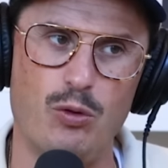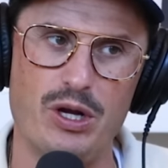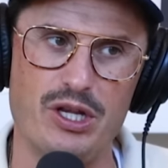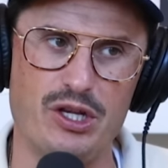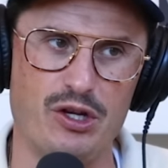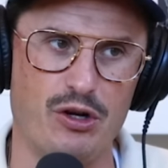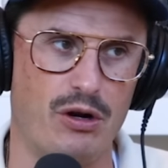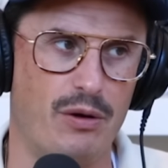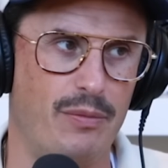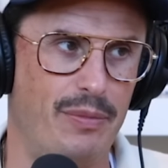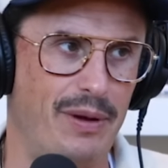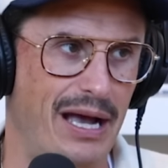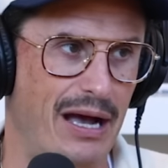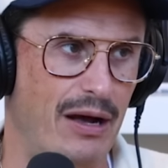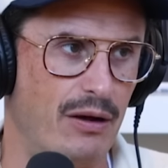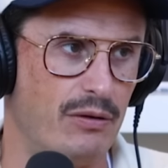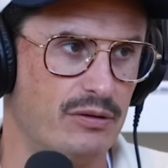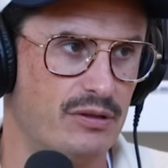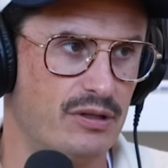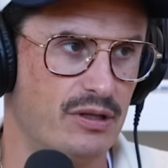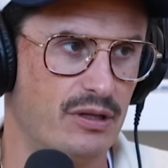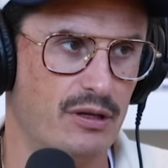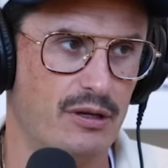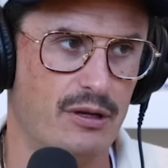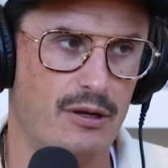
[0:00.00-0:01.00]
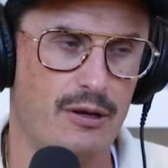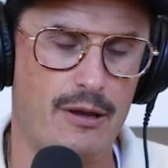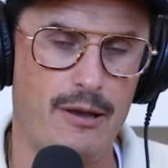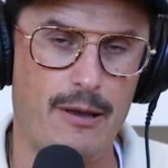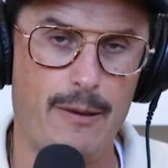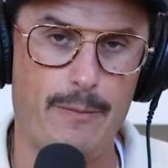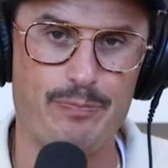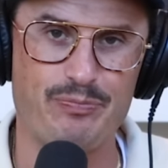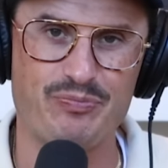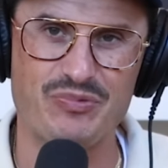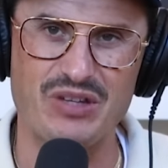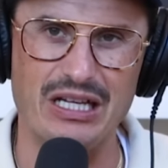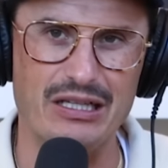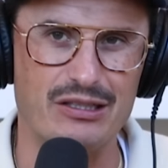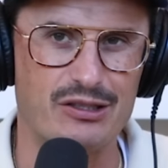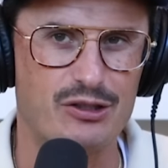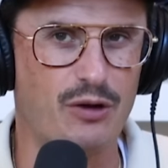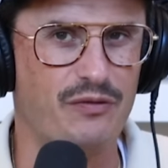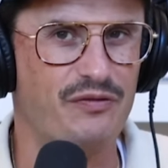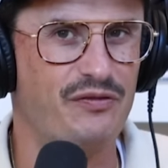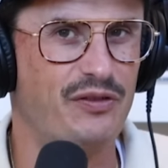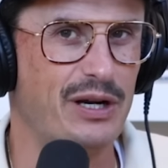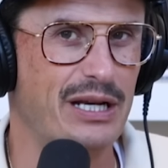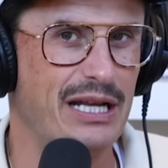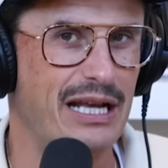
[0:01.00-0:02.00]
what you're about. It's
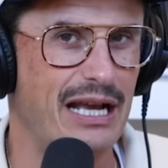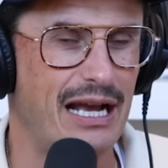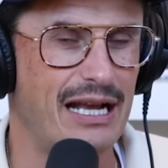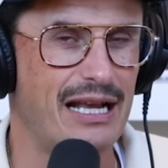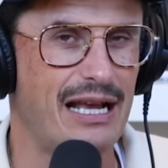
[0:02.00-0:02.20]
so funny.